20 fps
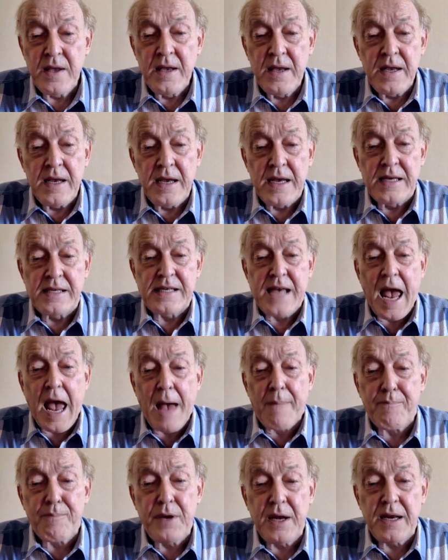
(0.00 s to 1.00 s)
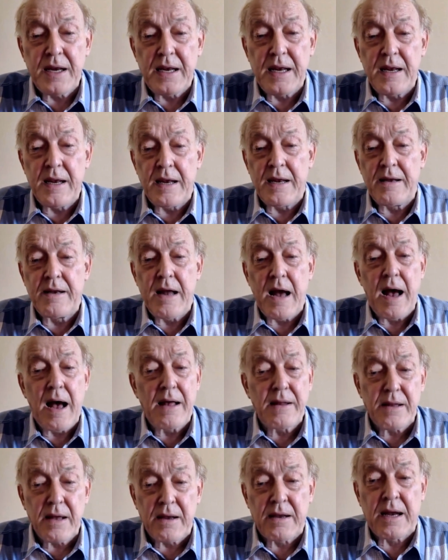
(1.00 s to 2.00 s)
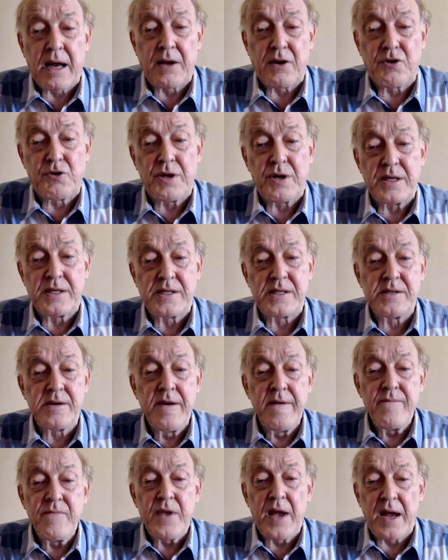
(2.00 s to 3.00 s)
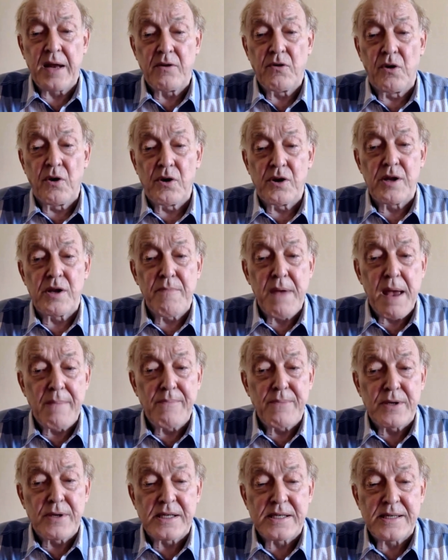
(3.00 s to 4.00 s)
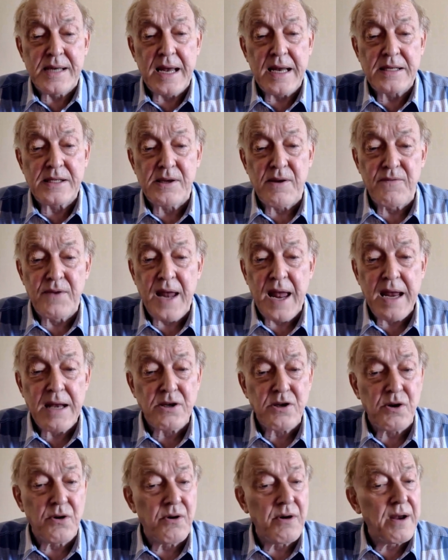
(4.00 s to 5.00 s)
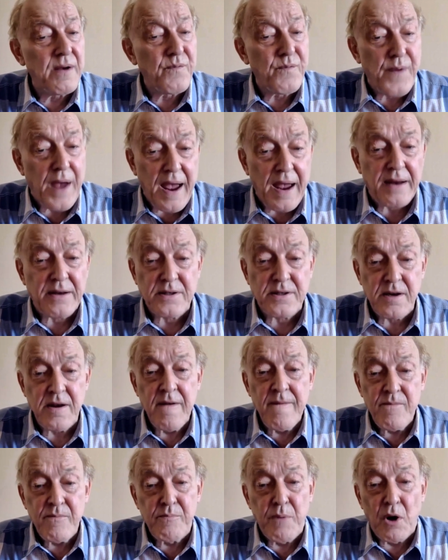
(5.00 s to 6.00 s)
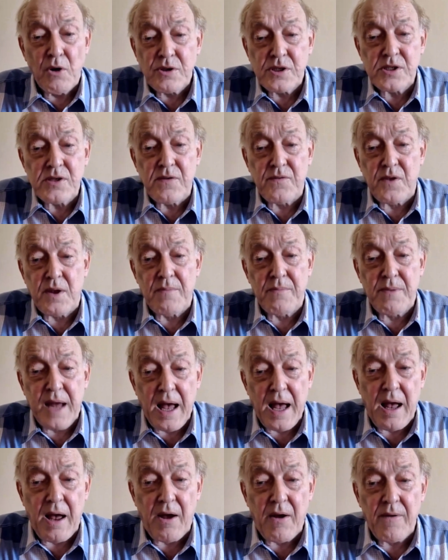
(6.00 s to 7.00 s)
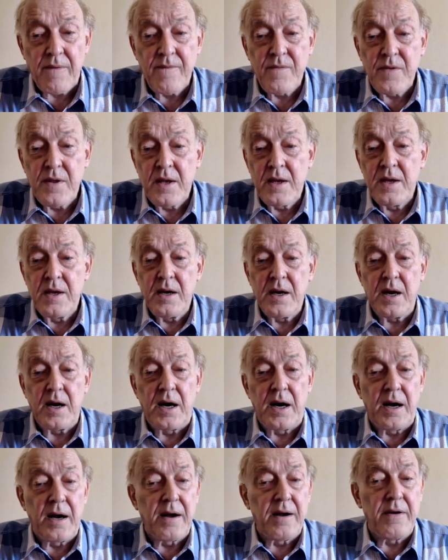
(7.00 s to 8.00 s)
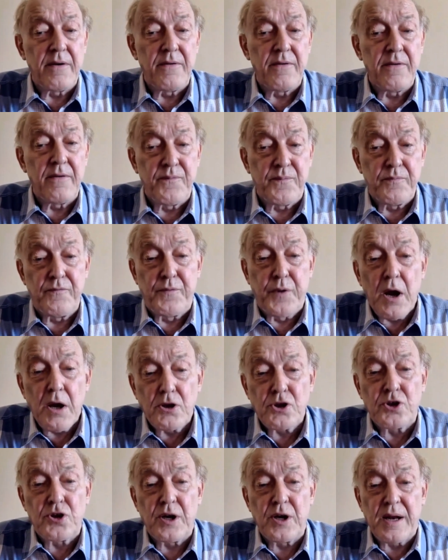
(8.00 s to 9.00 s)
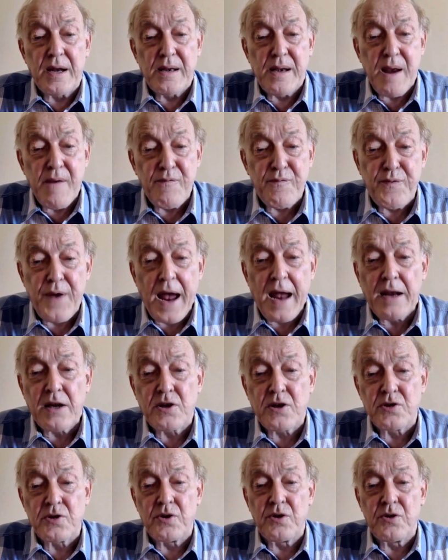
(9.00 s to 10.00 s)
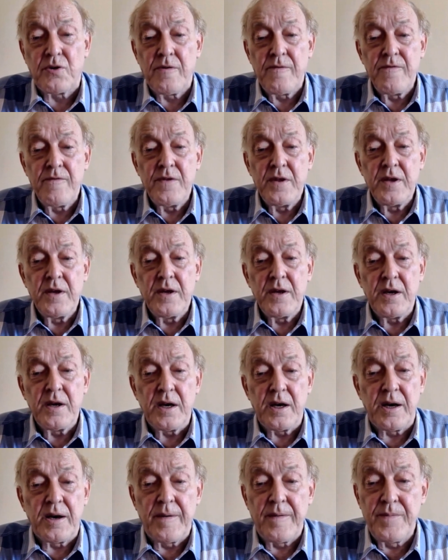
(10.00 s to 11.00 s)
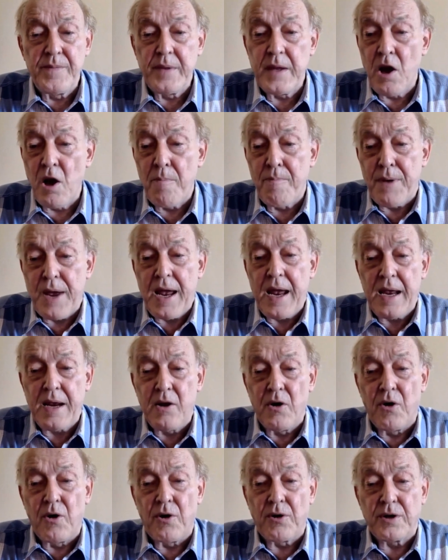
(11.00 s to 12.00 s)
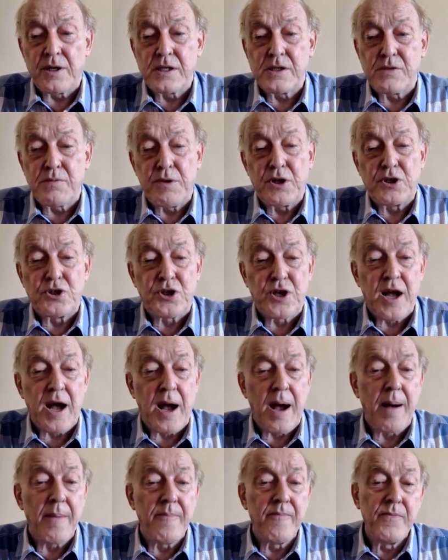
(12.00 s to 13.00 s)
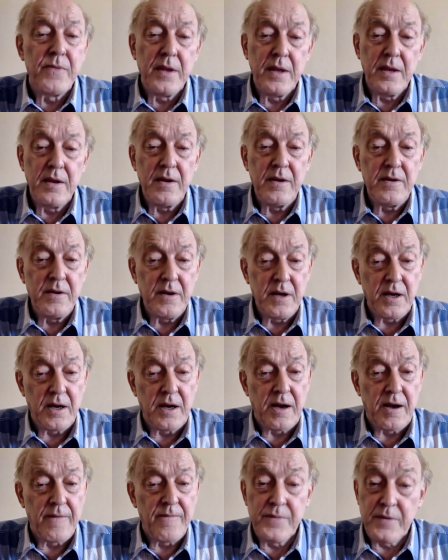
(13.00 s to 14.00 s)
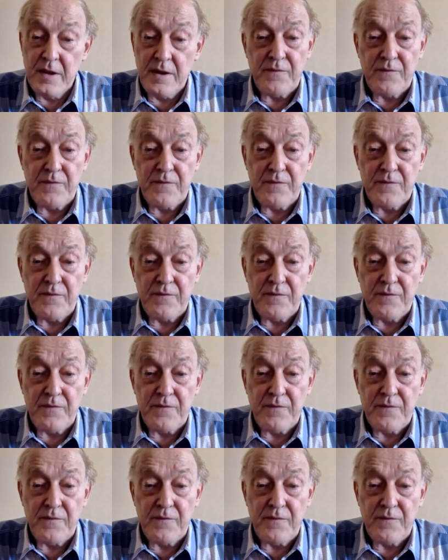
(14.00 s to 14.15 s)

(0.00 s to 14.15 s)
is happening in other countries. And all the member states of NATO, in fact, most of them now, are virtually de facto obeying orders which come from